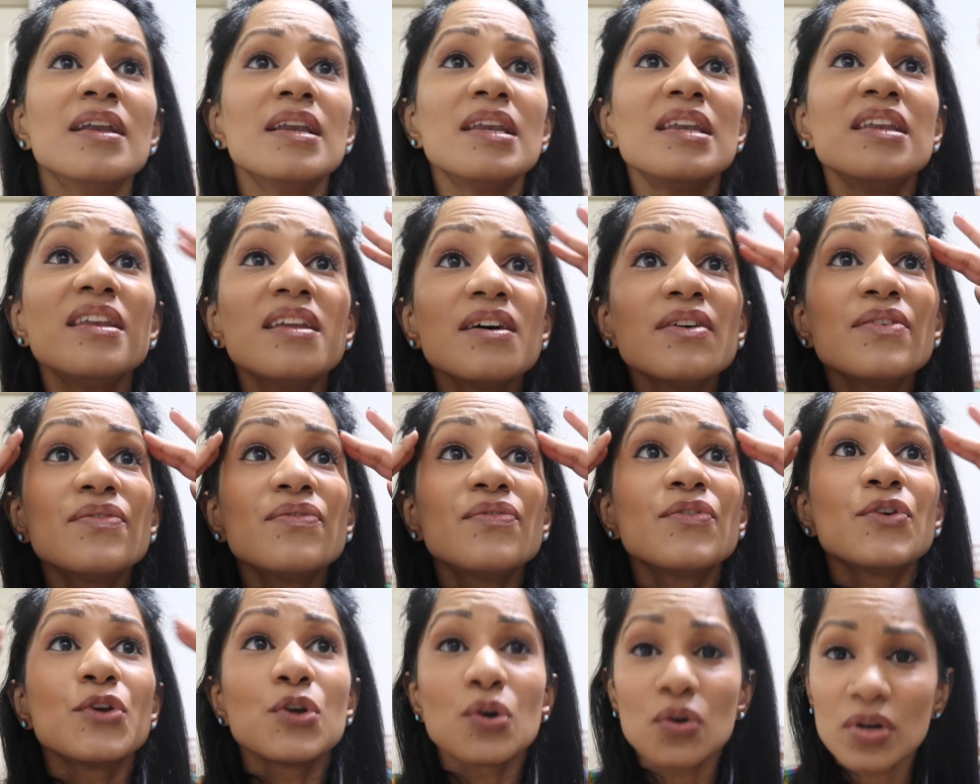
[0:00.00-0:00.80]

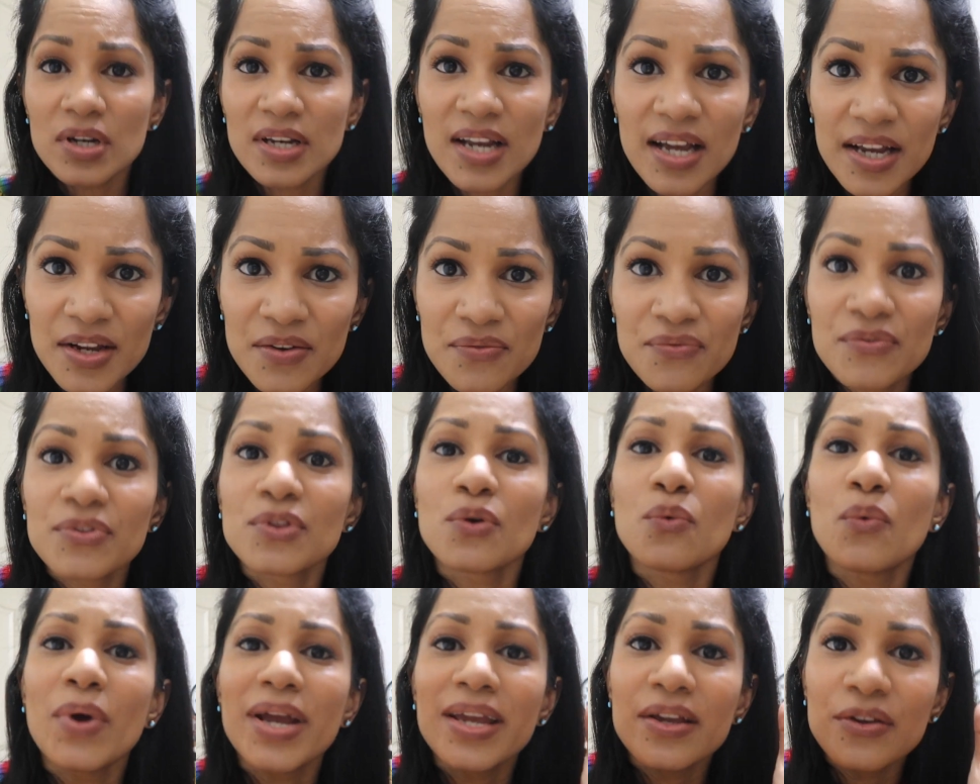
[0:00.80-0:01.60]
Live your life
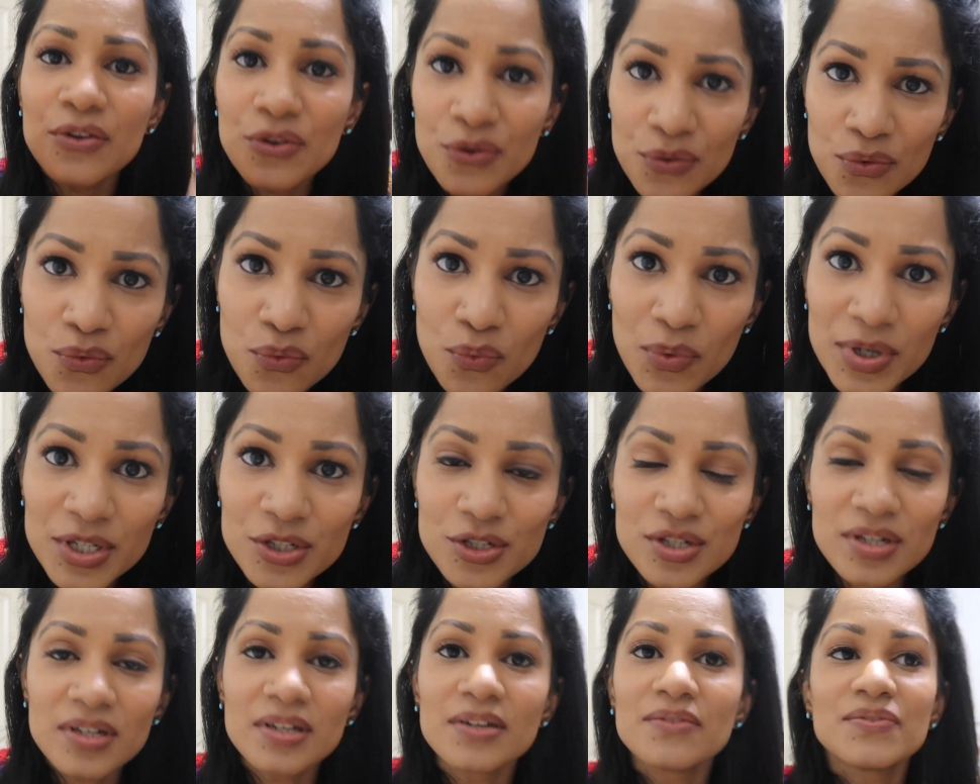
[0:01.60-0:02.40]
the way you
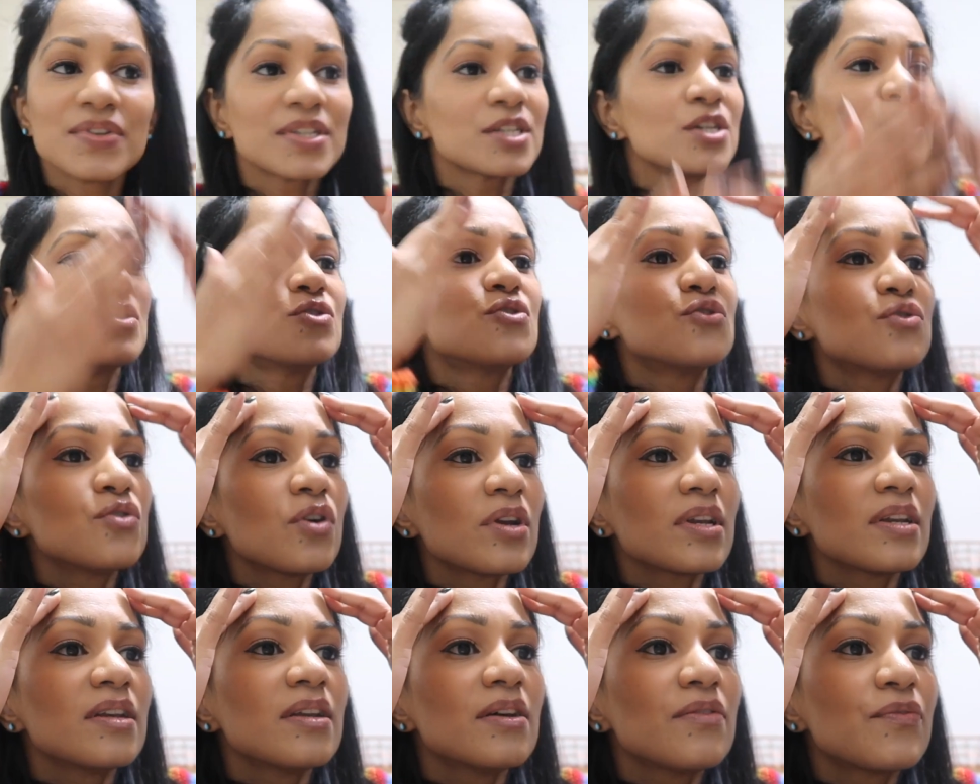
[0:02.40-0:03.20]
want to live it. Do
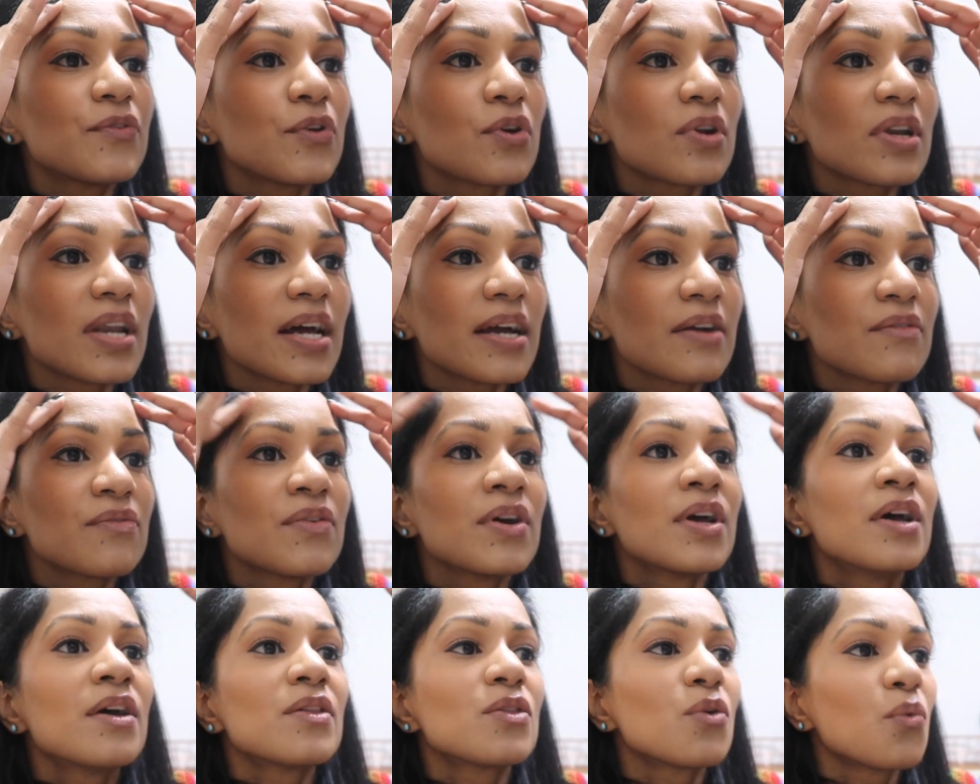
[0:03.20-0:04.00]
not live your life
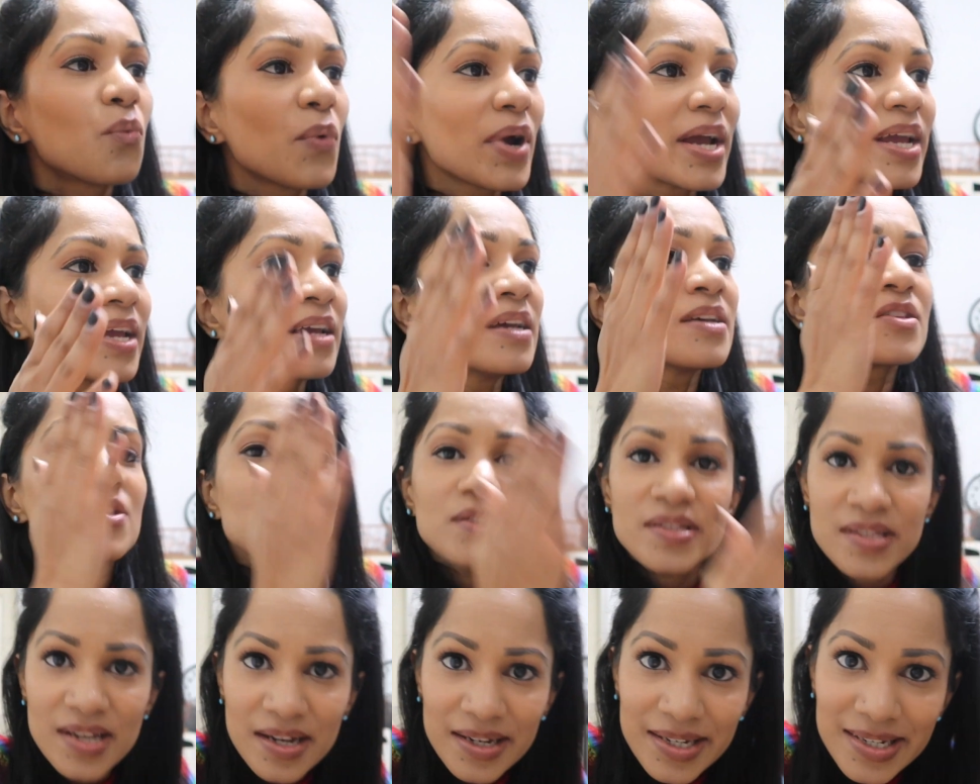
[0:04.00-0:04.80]
the way
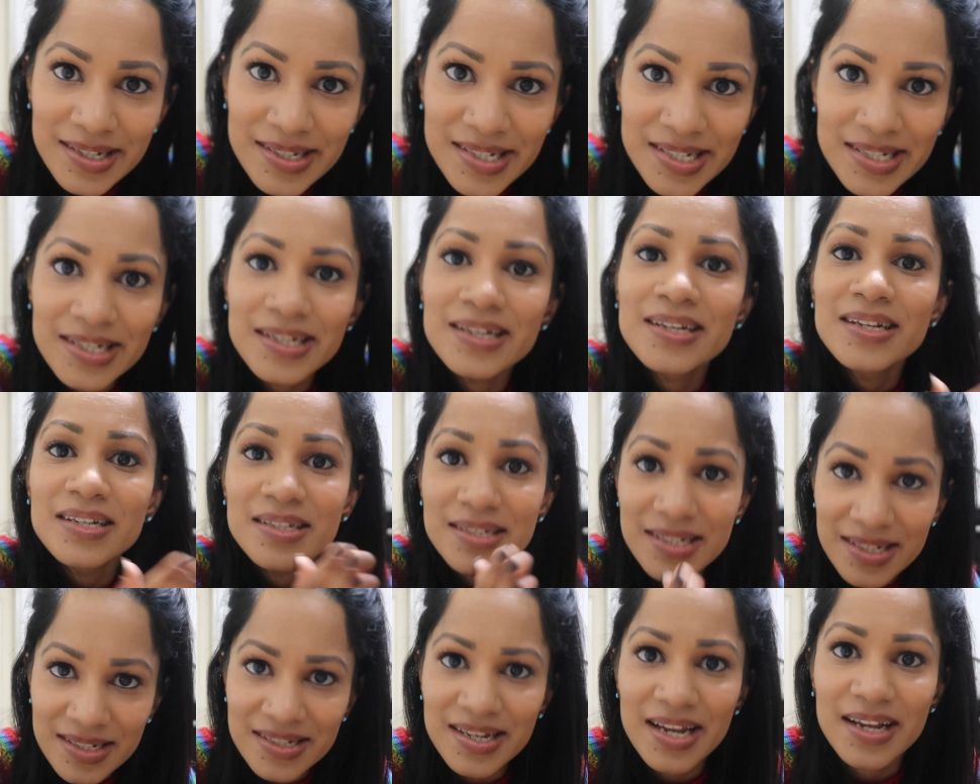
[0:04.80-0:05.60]
society
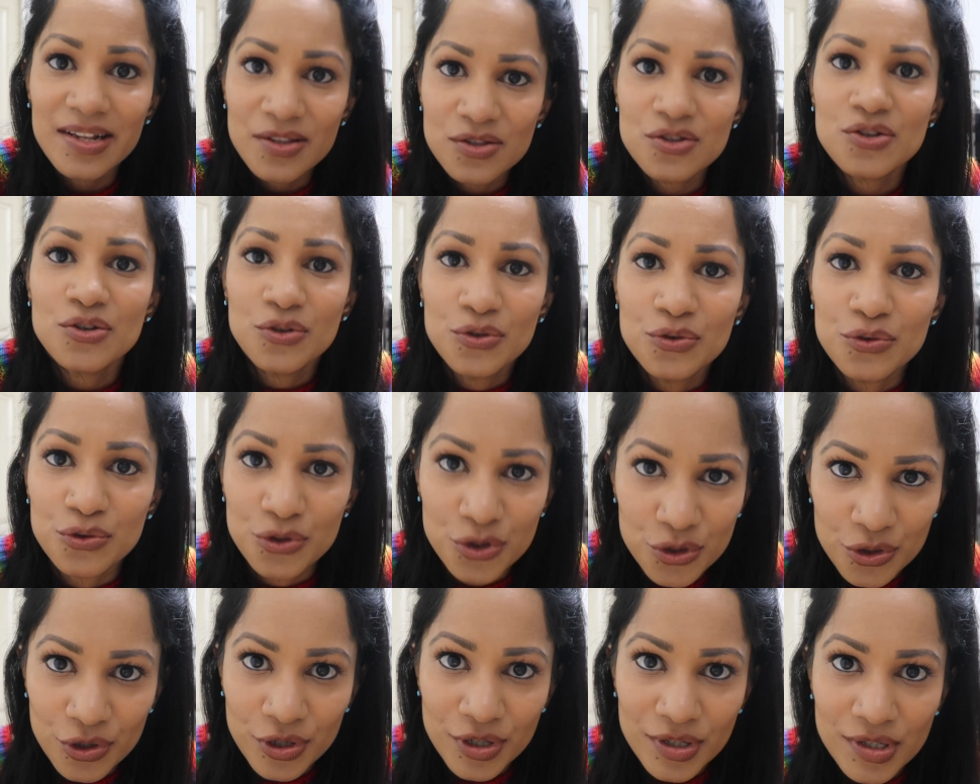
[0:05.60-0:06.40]
dictates you
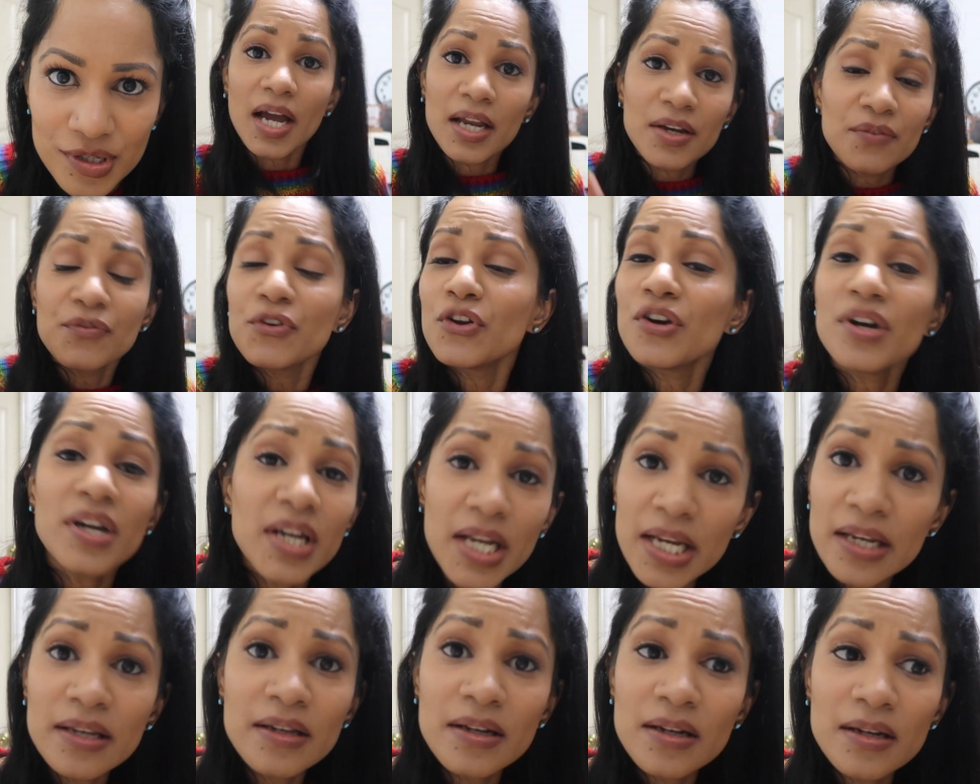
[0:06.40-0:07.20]
should. And if you're an
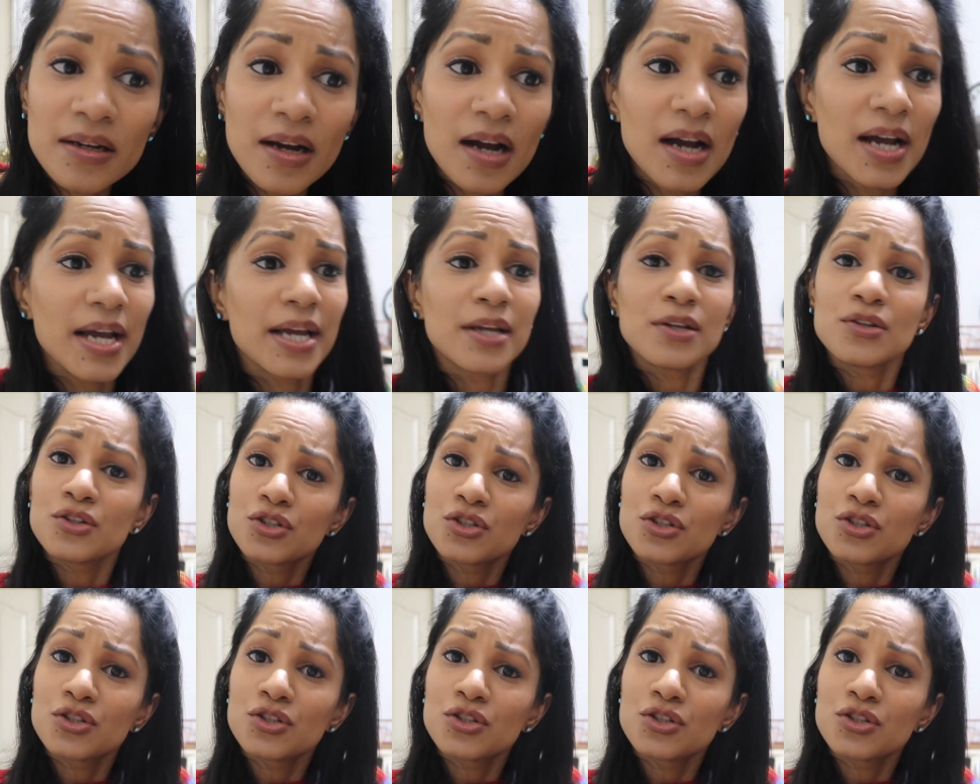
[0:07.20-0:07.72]
Indian guy,